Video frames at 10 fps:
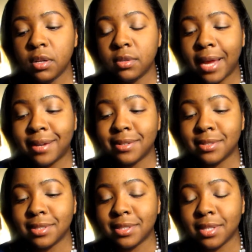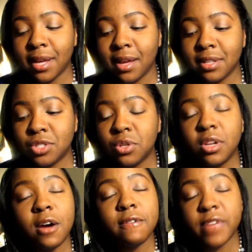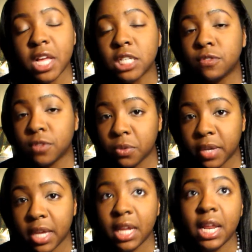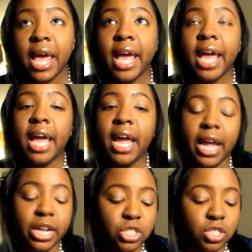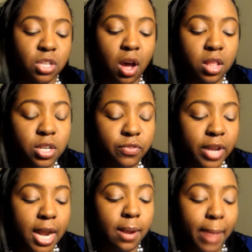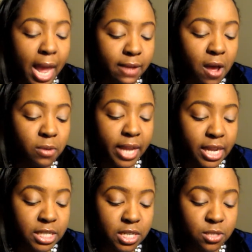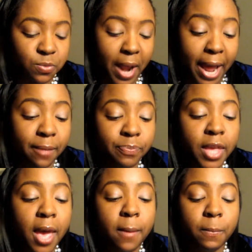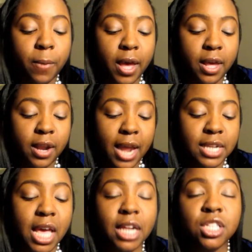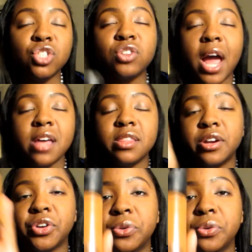like just the Studio Fix Fluid, and just all the different kind of MAC foundations, right? But I decided to try their